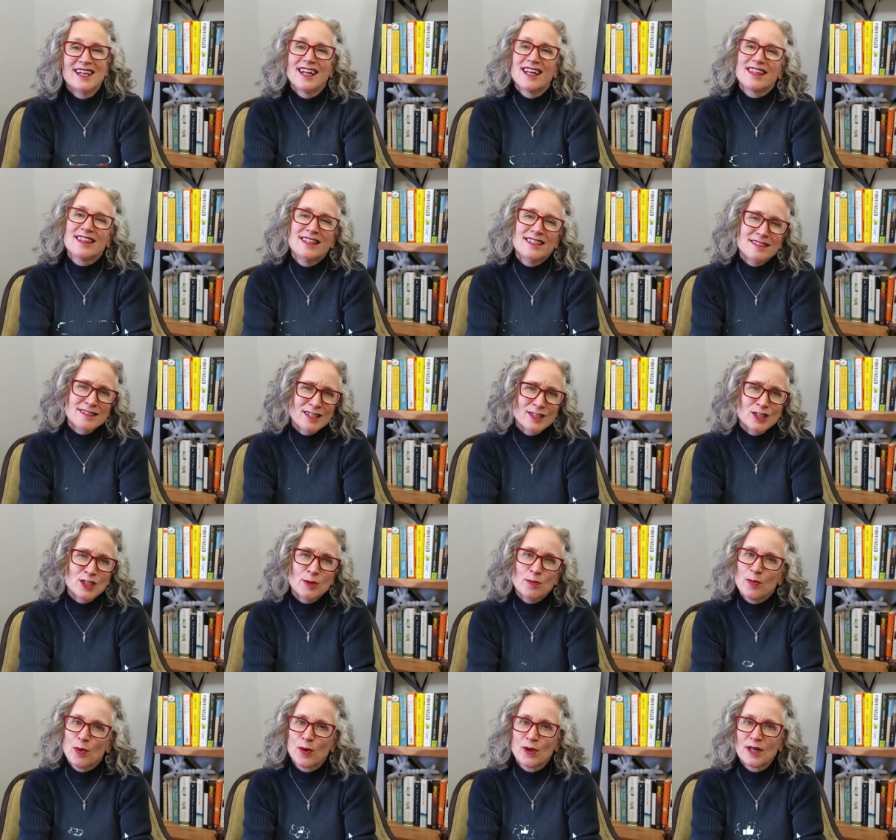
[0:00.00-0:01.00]
This is
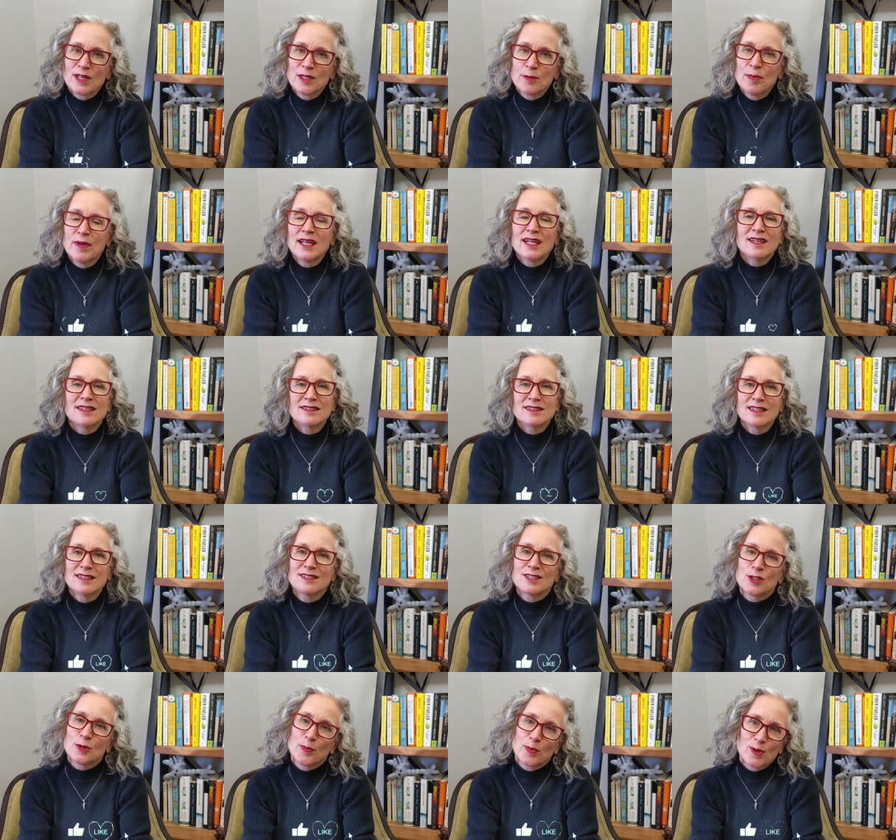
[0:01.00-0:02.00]
important because it
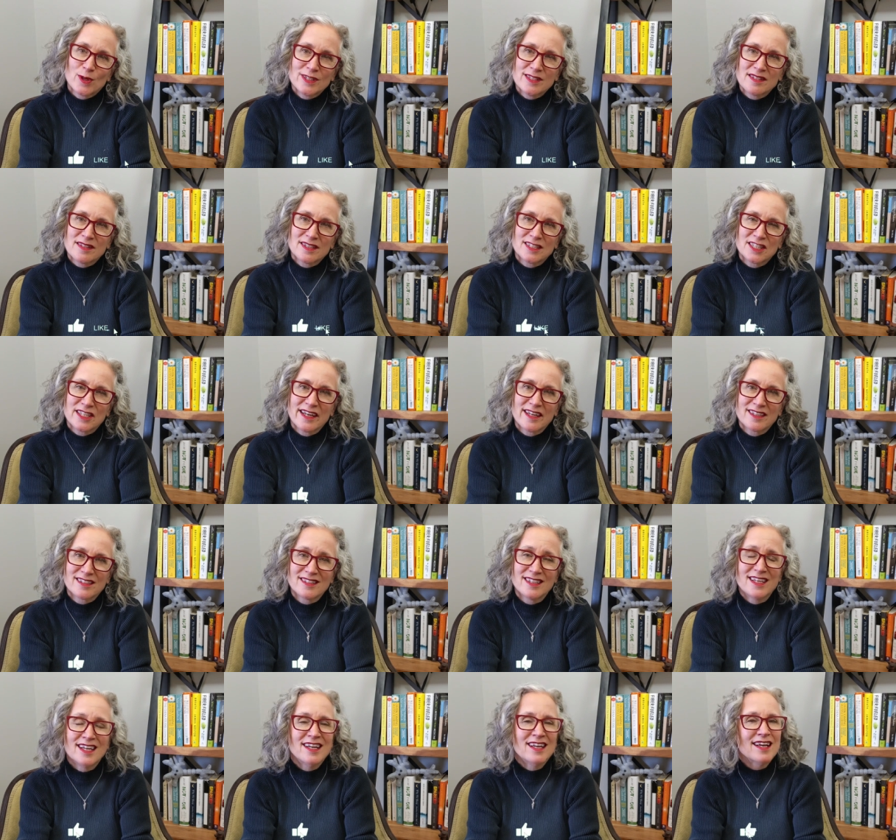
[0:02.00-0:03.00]
supports the
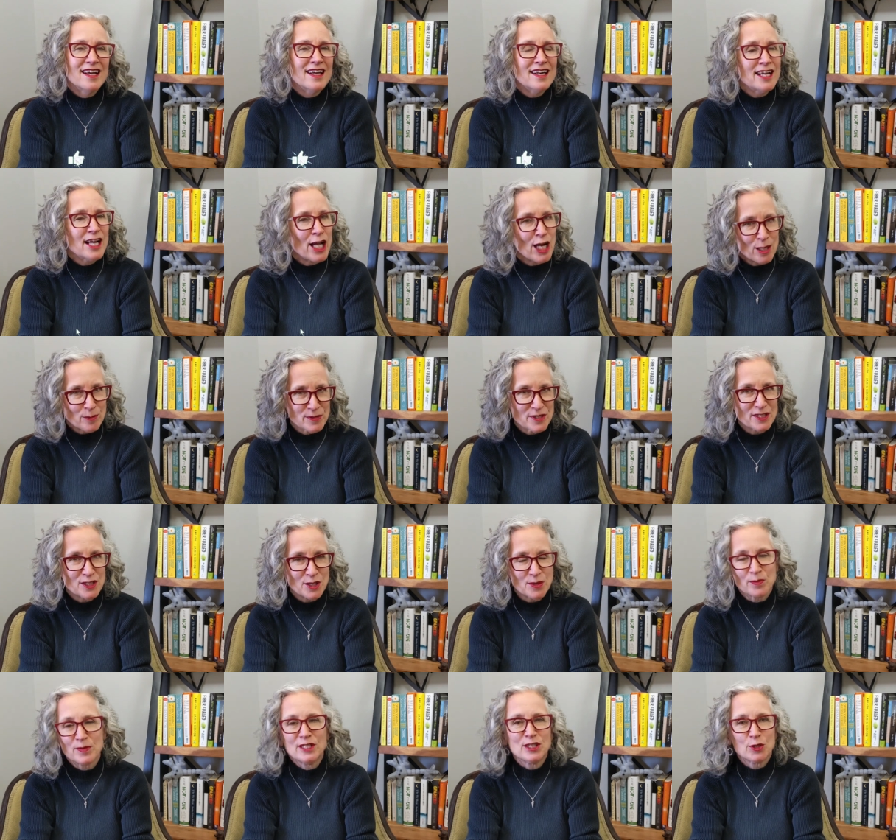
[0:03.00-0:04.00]
channel and it helps it
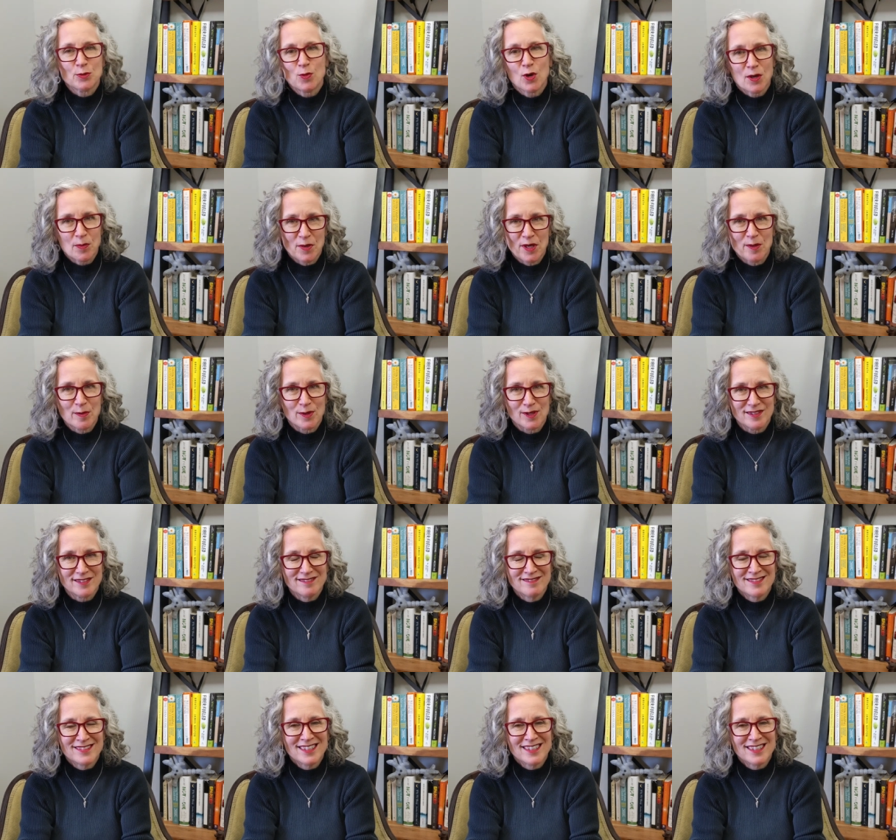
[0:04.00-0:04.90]
to reach more people.